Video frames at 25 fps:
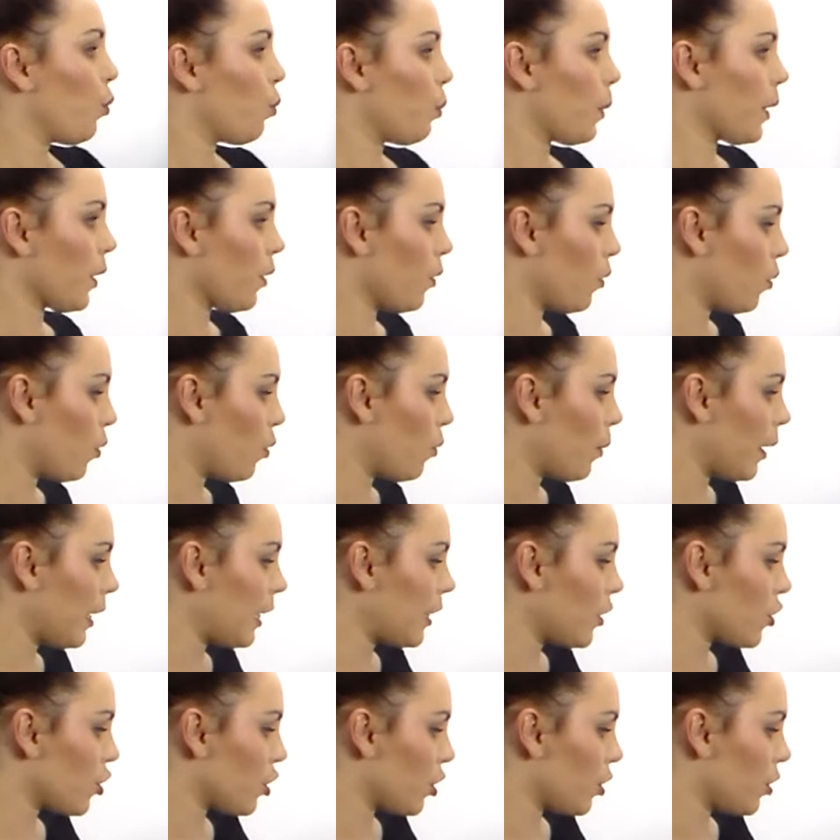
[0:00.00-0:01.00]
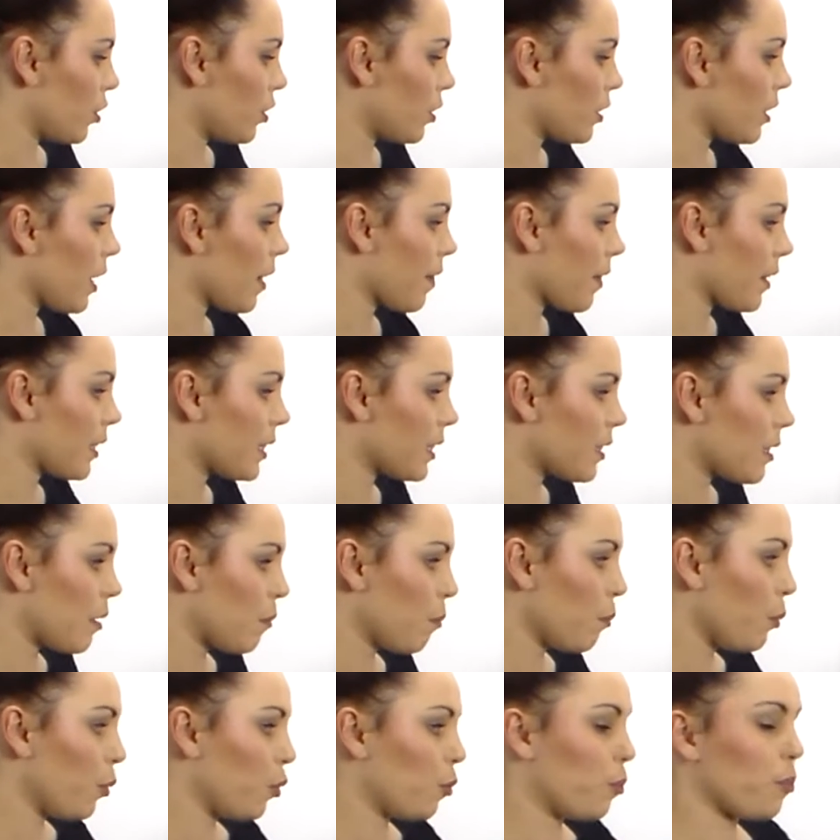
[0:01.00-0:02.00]
we always use the
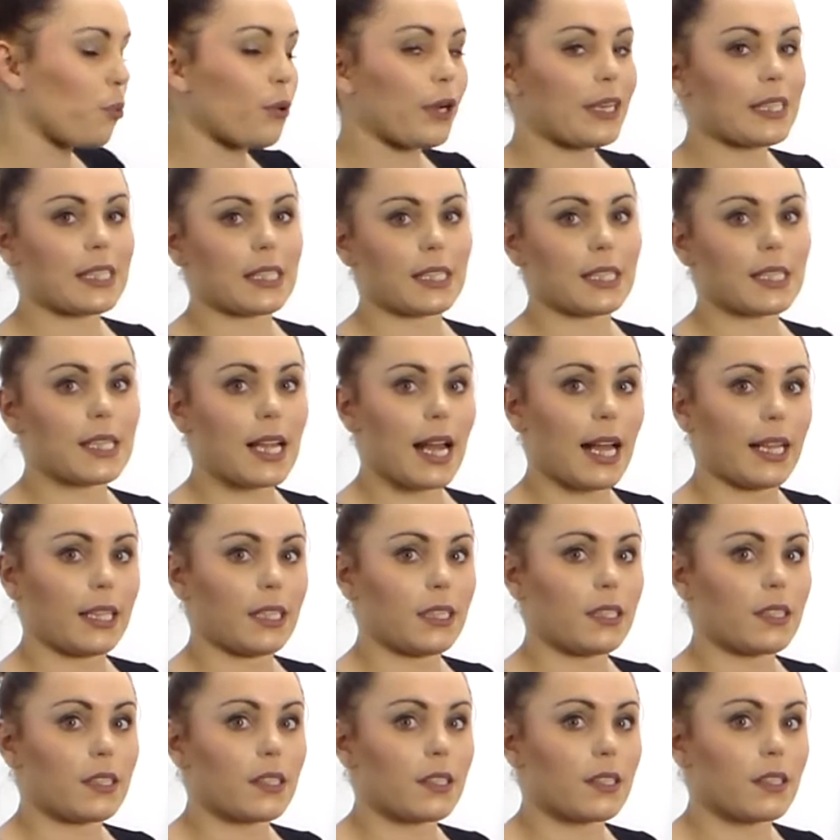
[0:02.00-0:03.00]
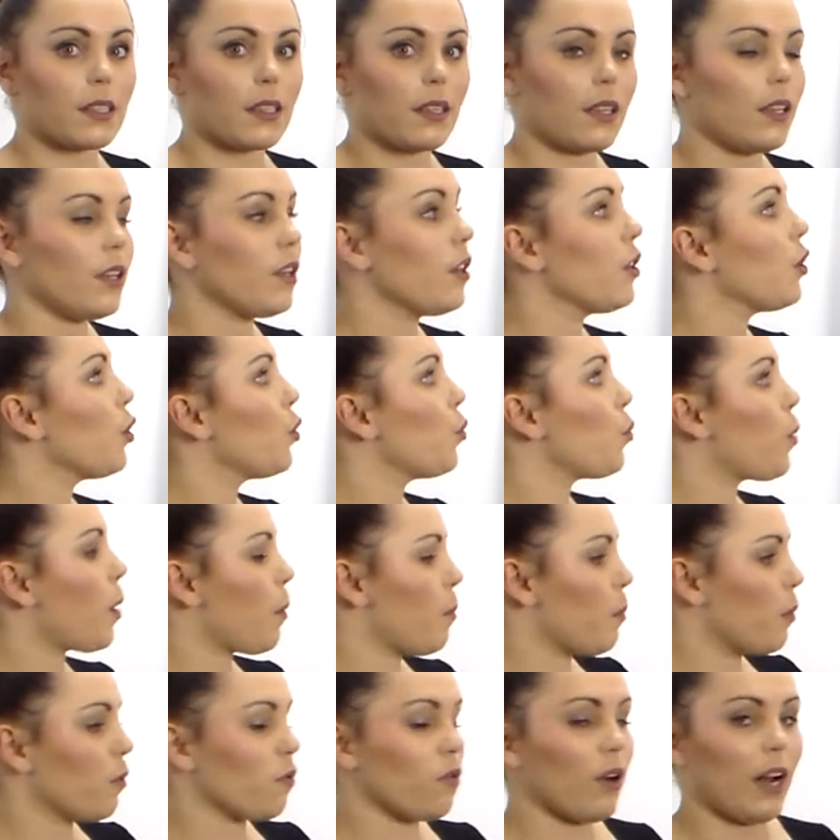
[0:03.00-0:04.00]
simple present tense
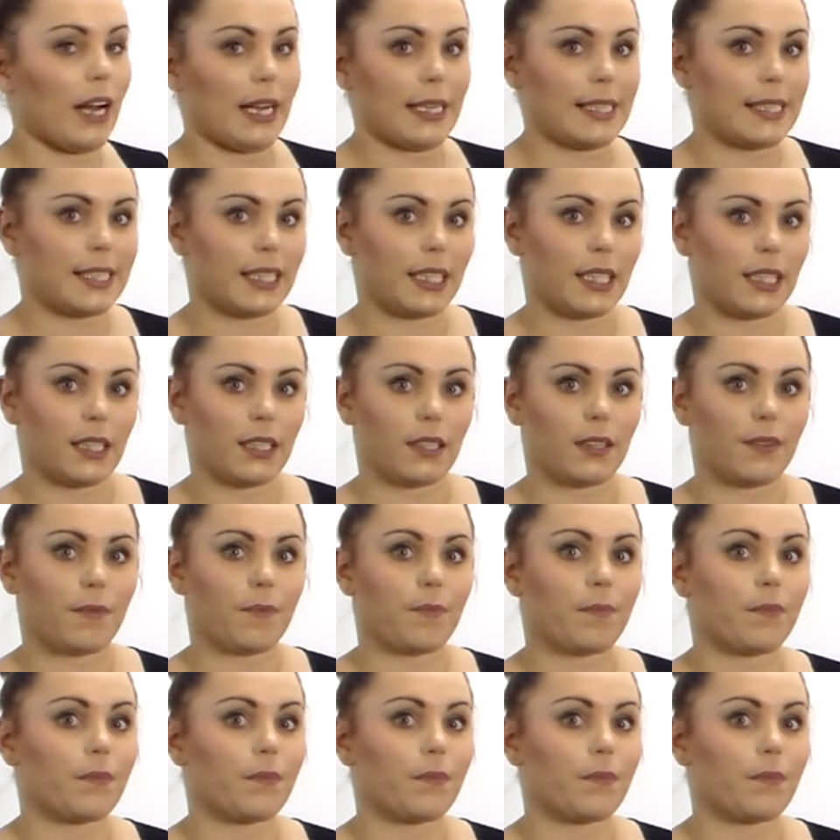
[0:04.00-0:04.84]
when we're writing.